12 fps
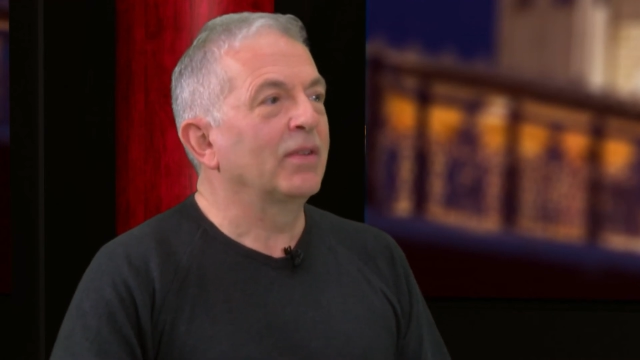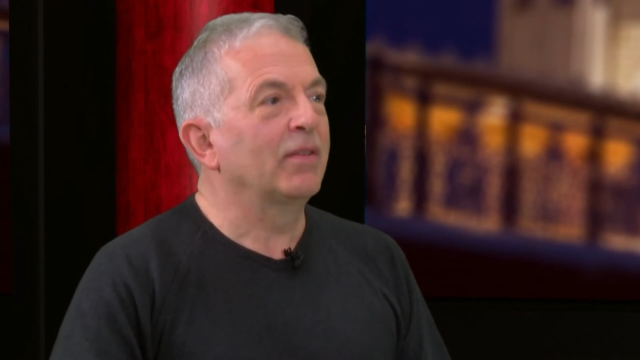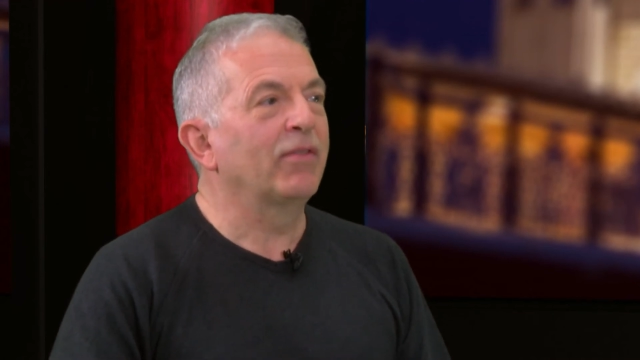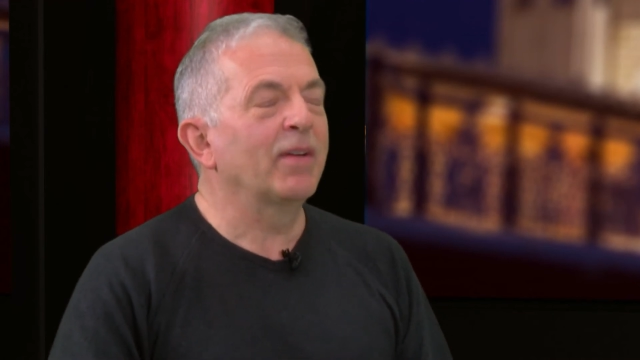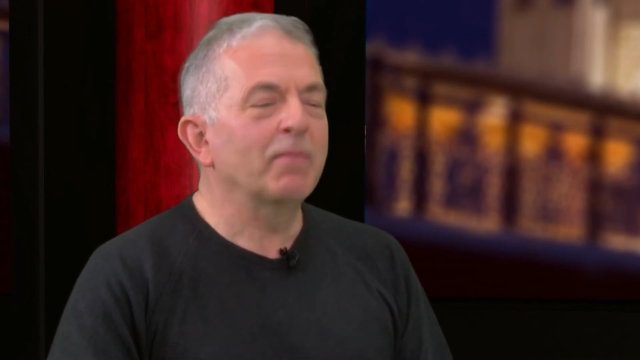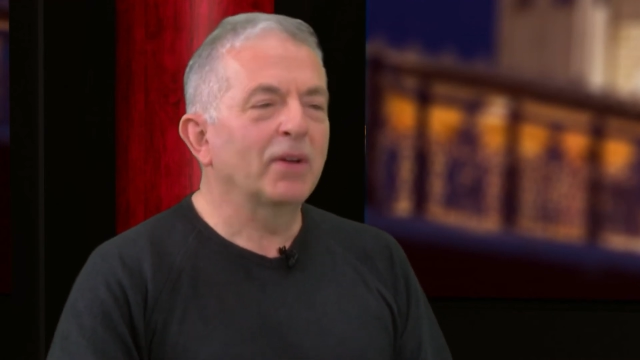
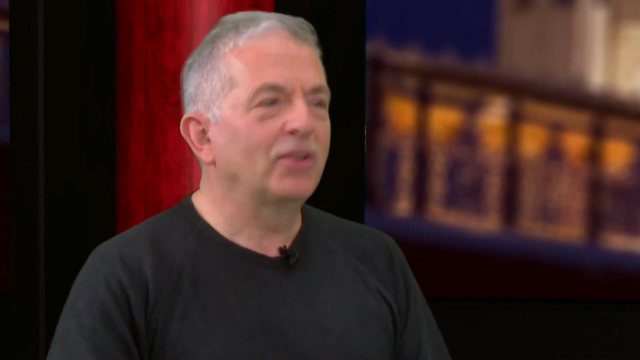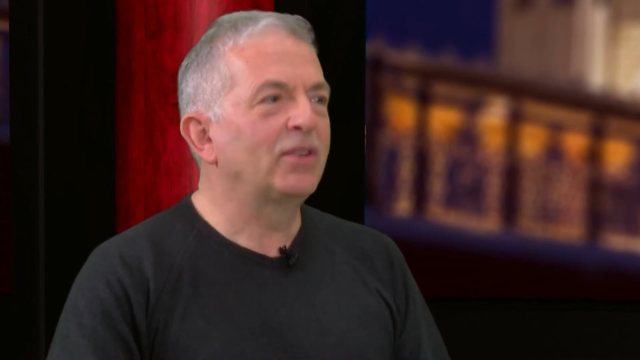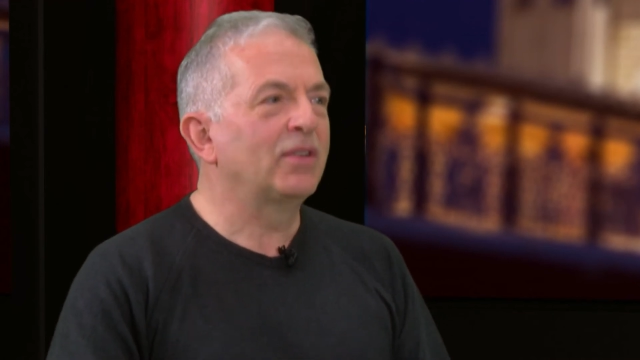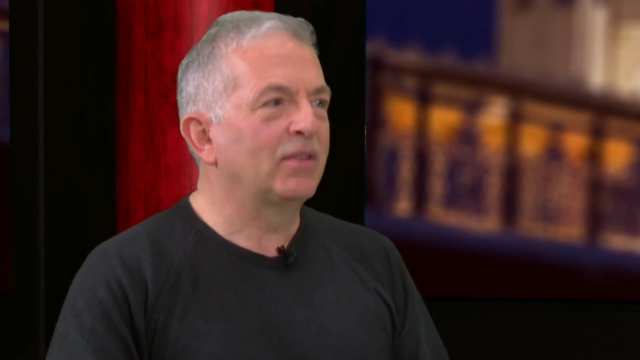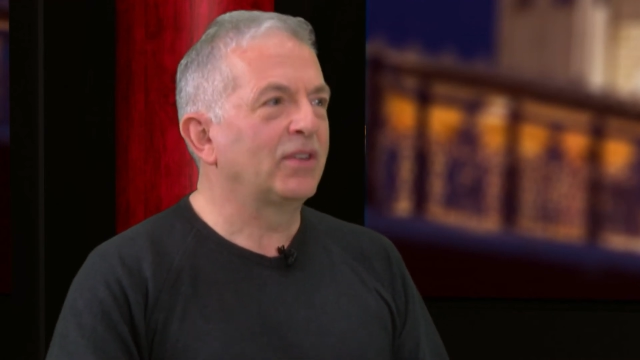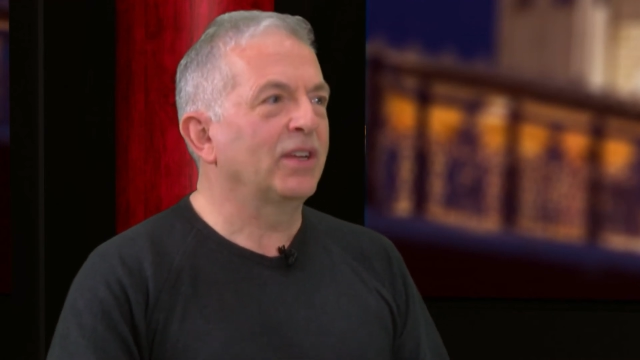In fact, most
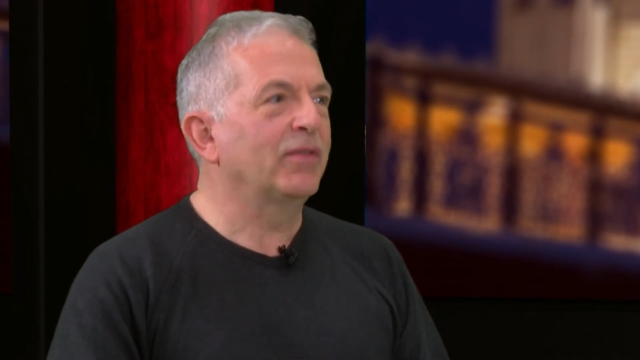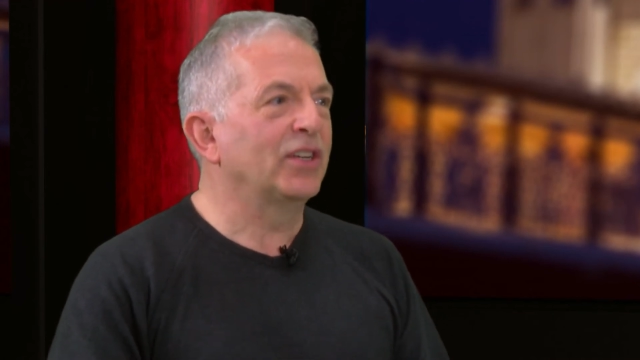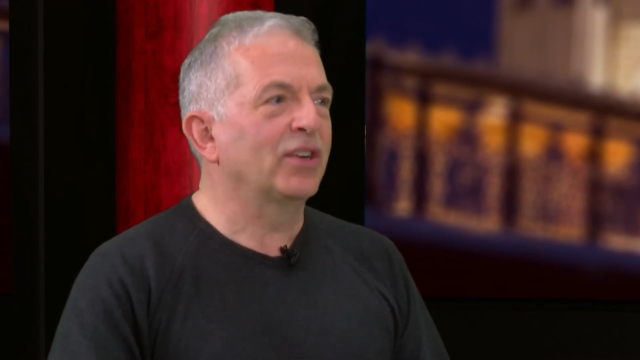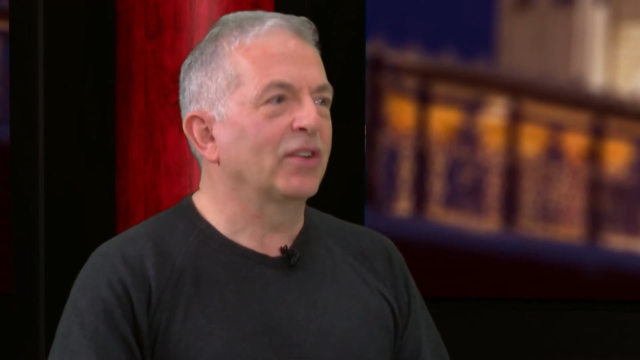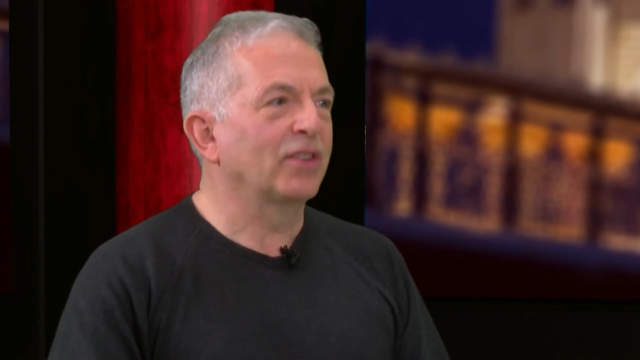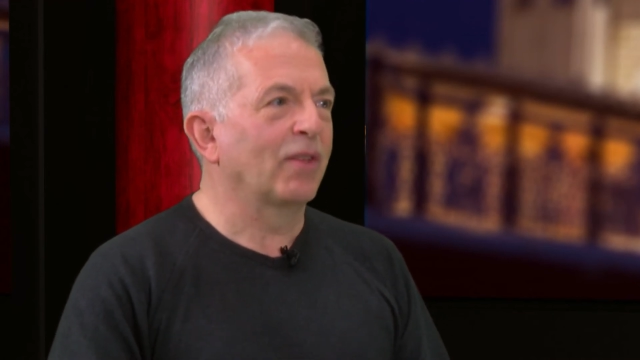TV
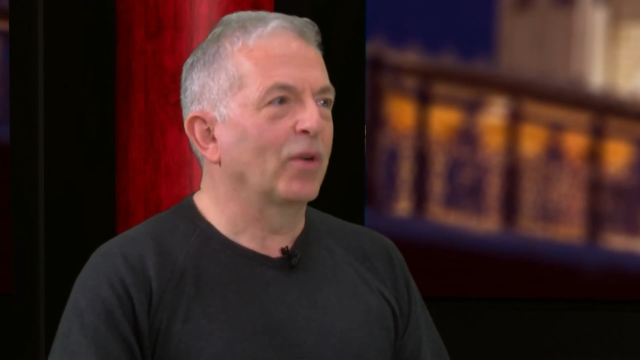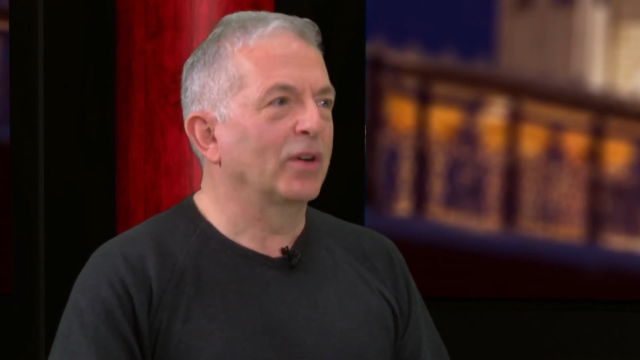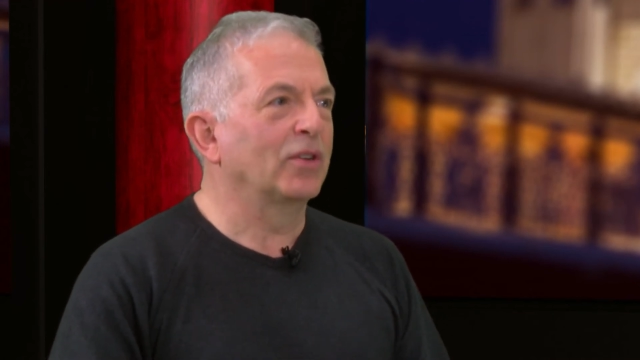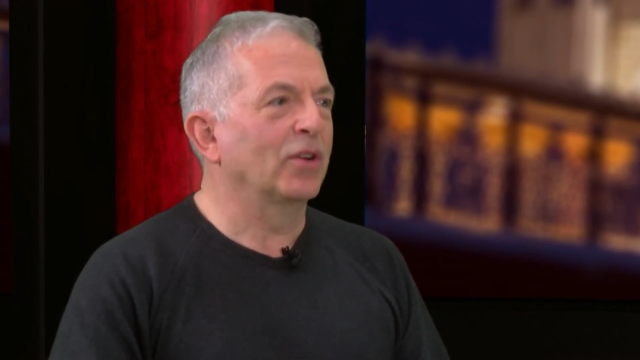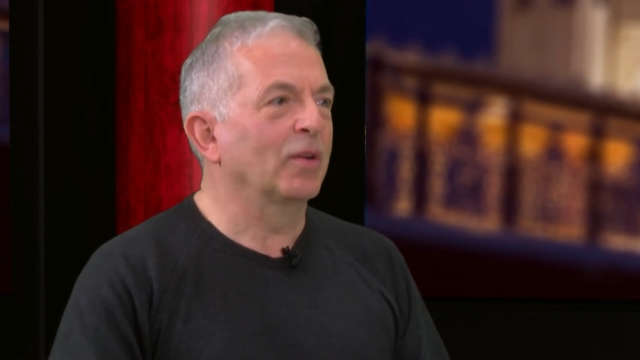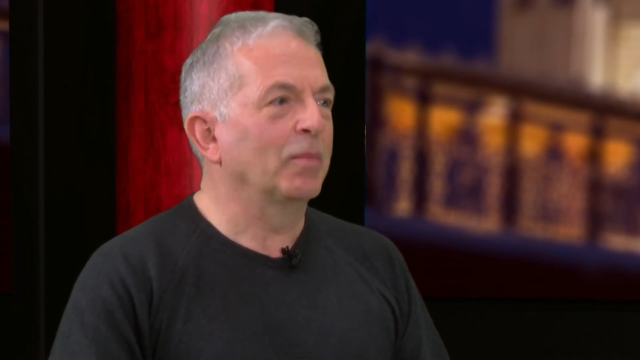shows I've
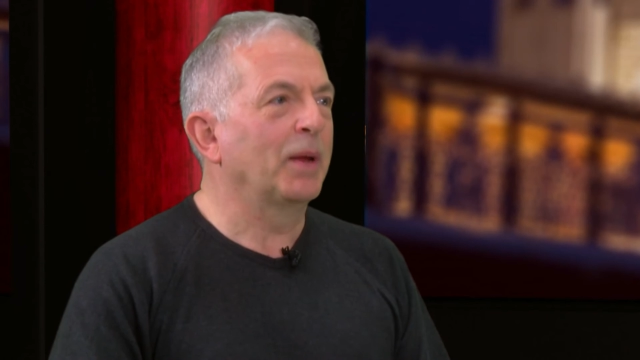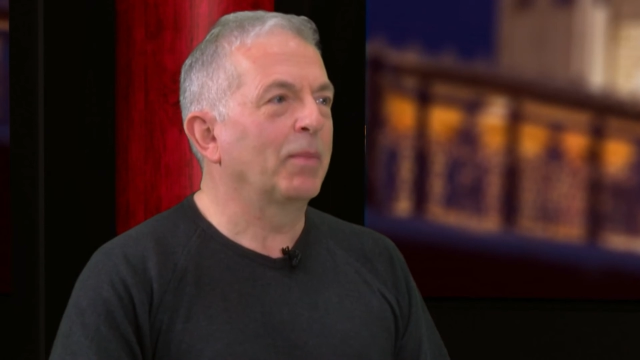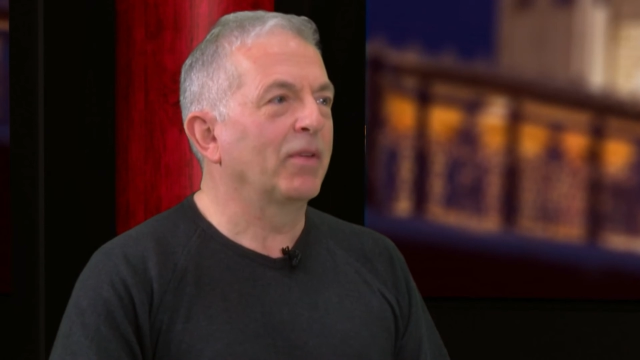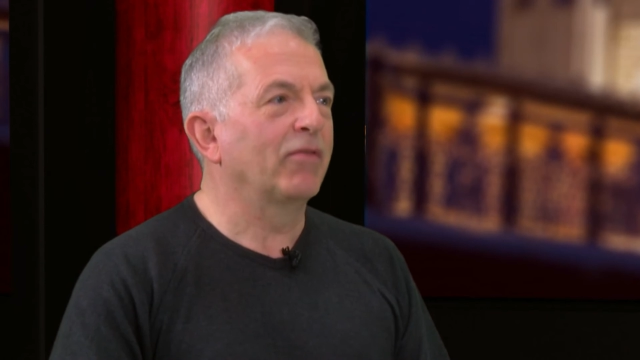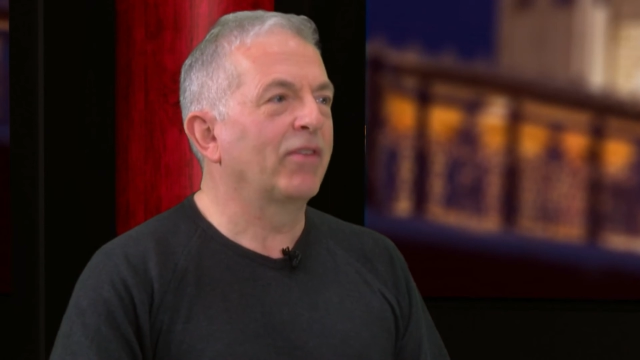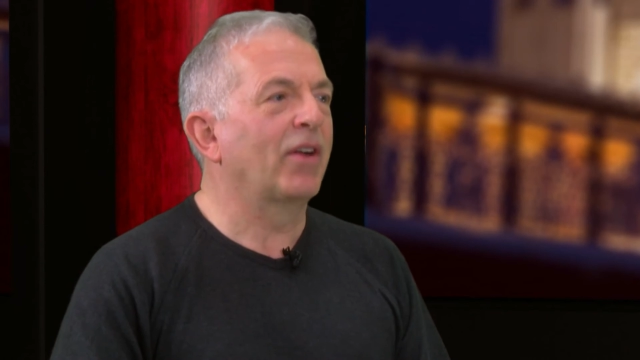worked on,
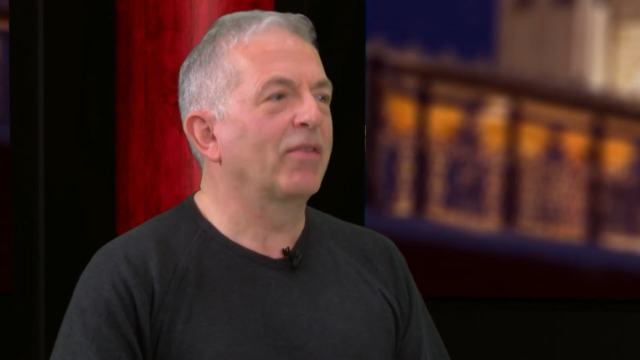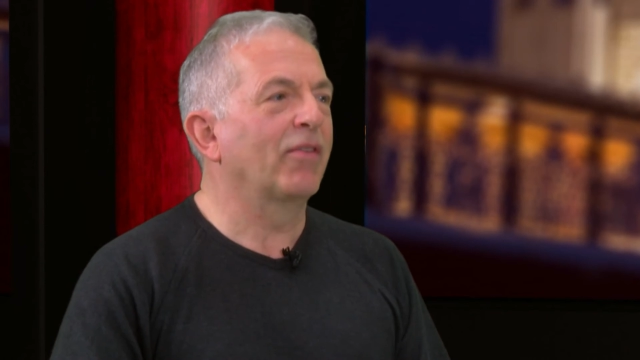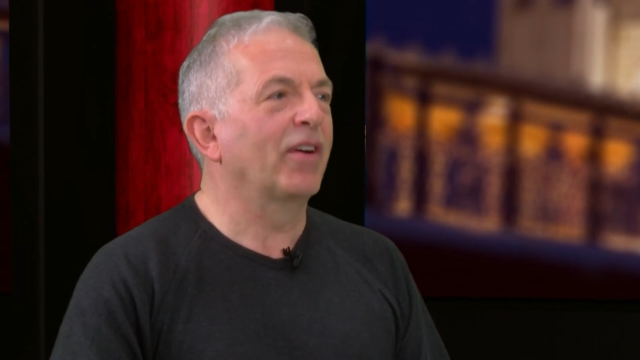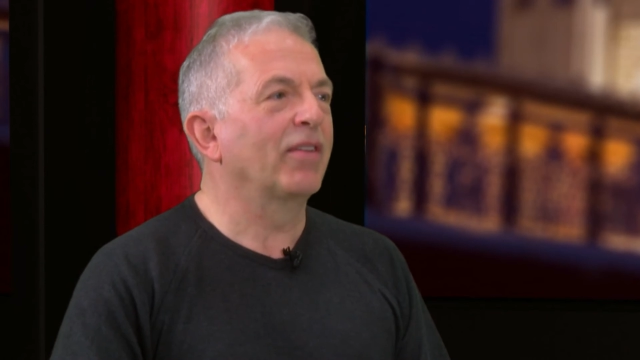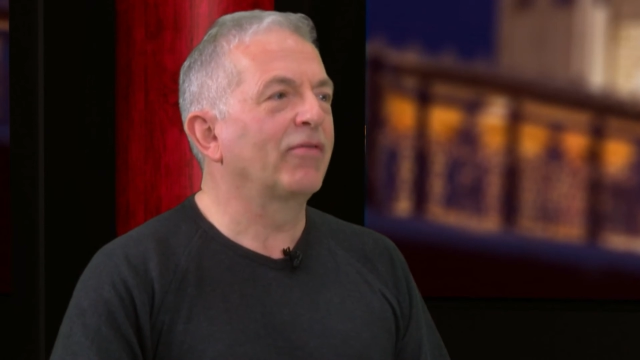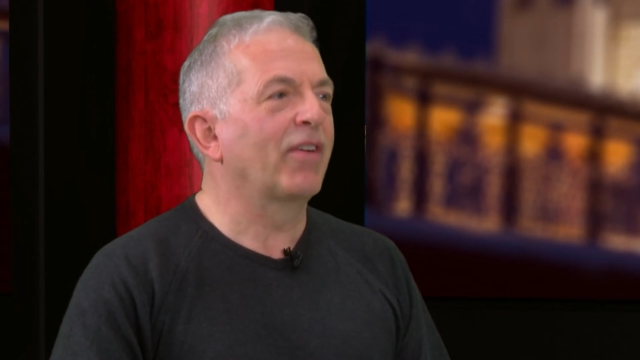people are very,
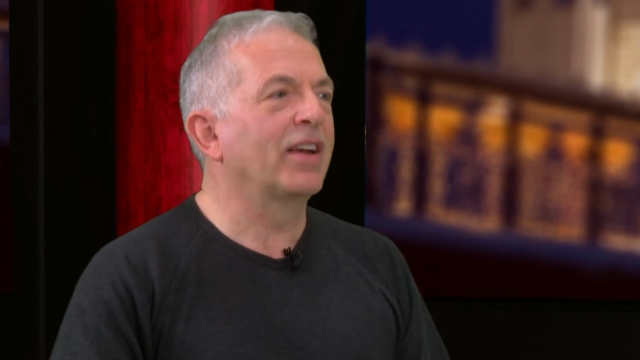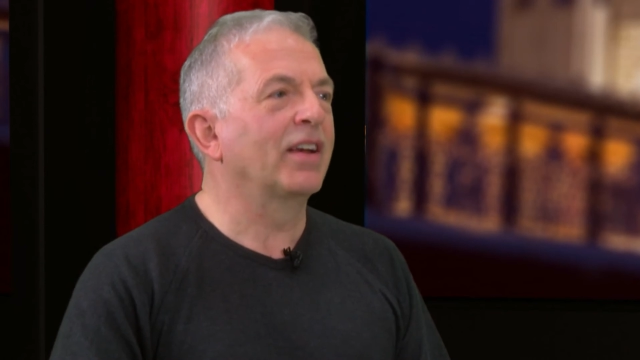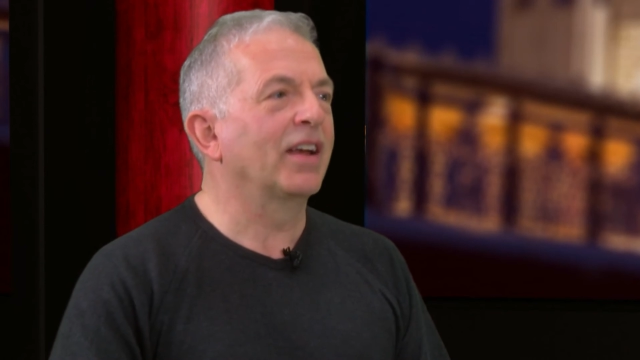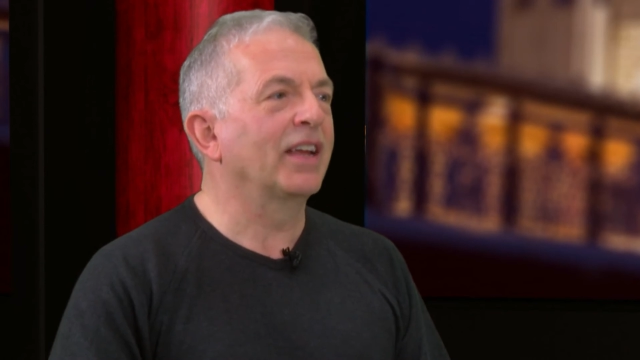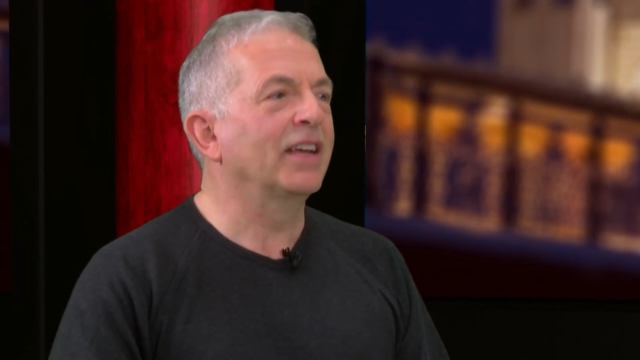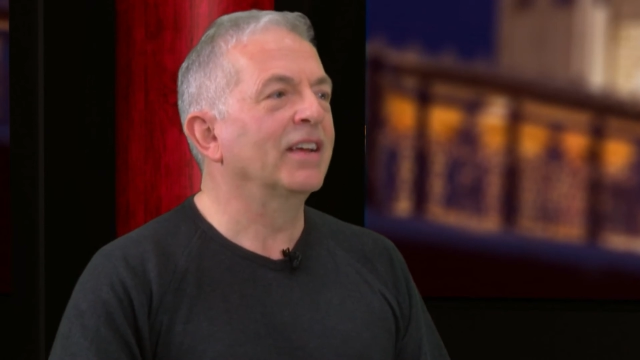very
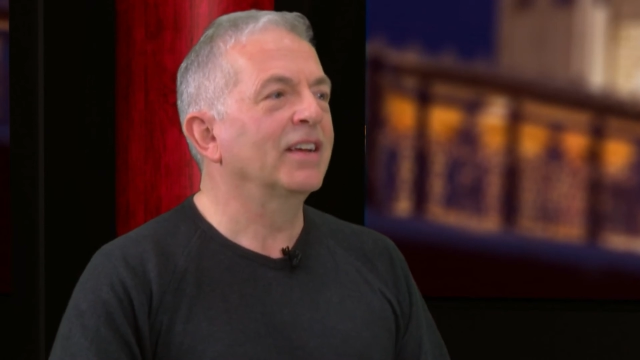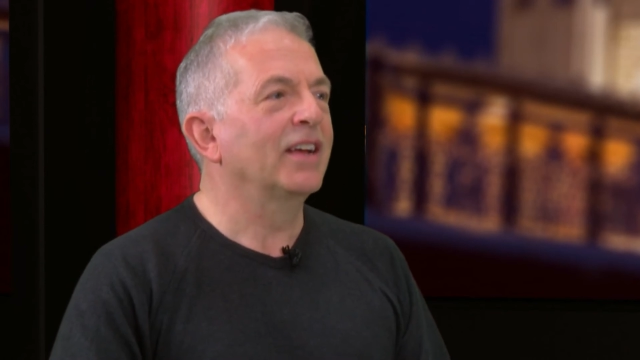friendly